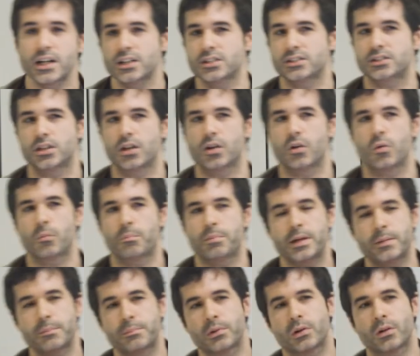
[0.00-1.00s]
So
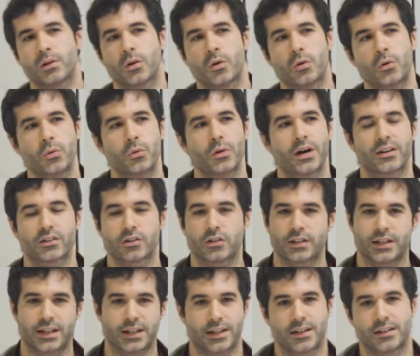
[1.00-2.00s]
people who are
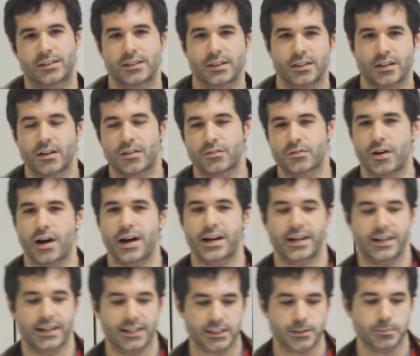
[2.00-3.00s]
gonna run
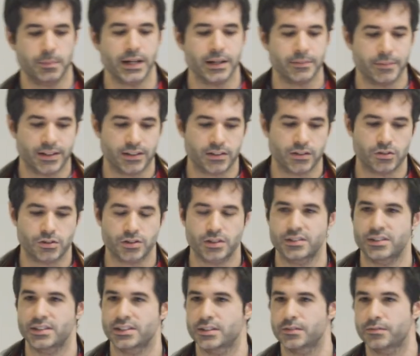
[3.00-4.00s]
an experiment
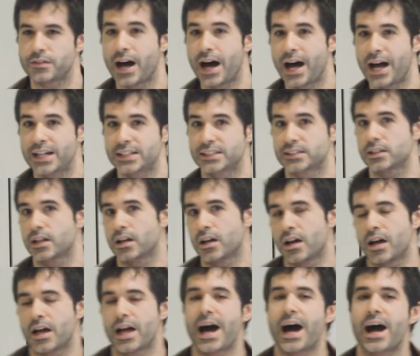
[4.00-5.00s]
using this device
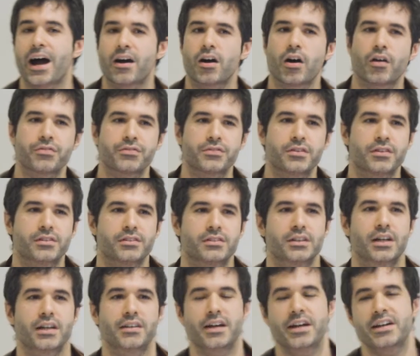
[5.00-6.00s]
are
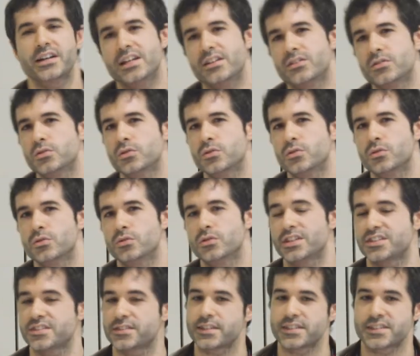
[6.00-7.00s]
often, they need to
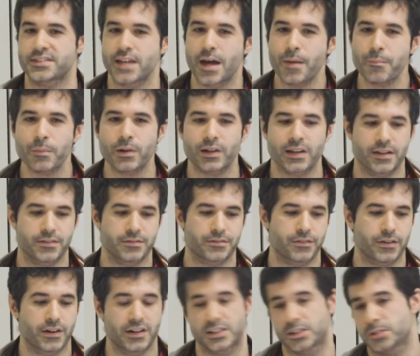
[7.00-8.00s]
disassemble it
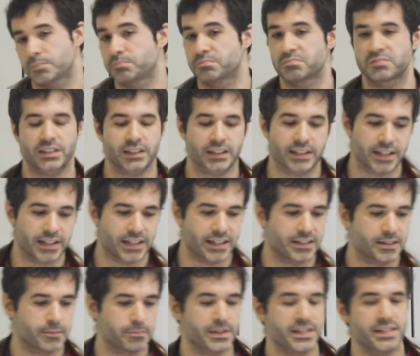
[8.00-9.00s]
first,
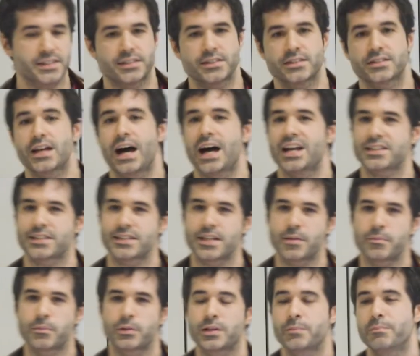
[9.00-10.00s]
cleaning the pieces,
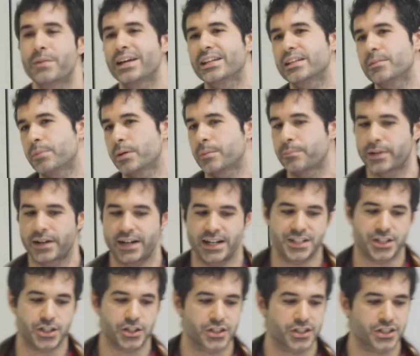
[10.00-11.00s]
assemble it, make the
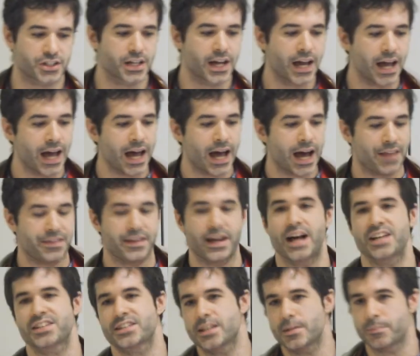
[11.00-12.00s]
preparations, and then
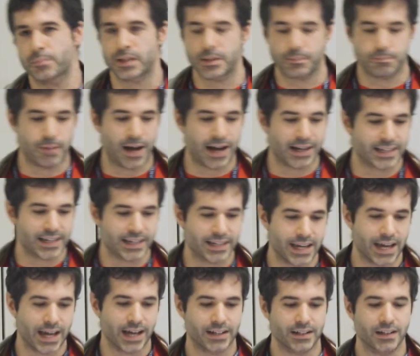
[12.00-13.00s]
assemble it back
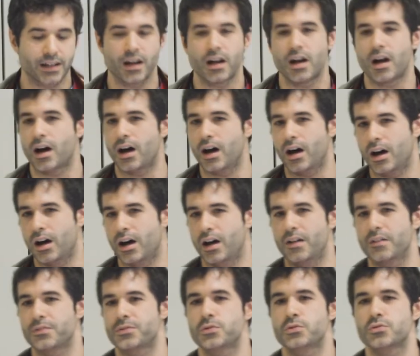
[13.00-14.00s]
again
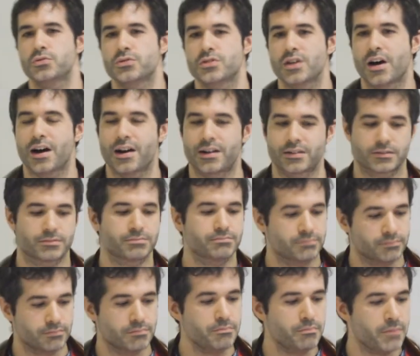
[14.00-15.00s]
to start
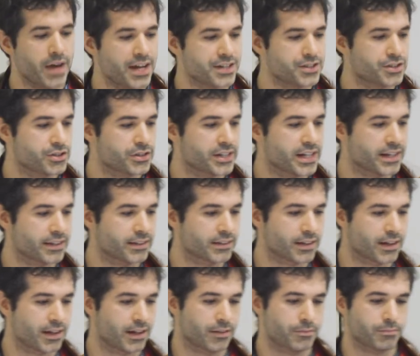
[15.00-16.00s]
measuring
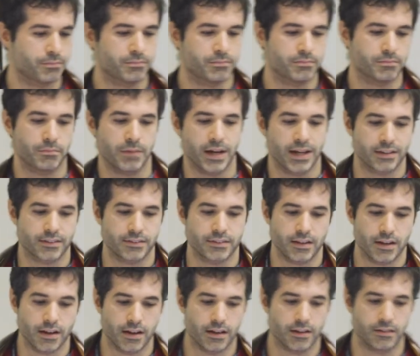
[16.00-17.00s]
and make
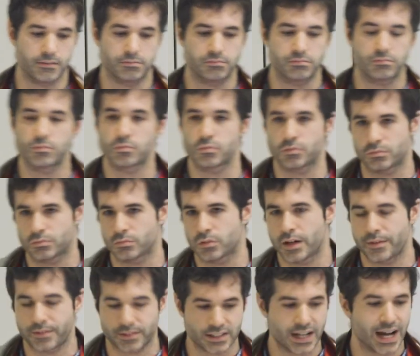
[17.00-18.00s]

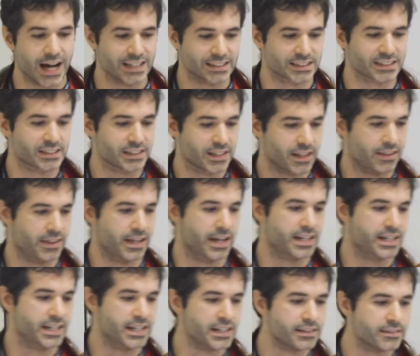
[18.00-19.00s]
whatever tasks they
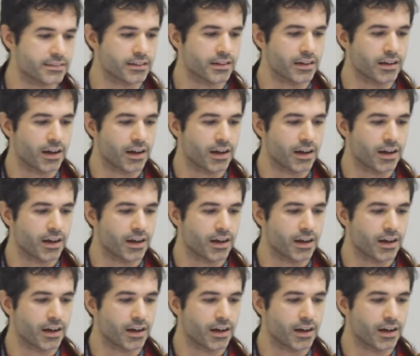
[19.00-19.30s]
need.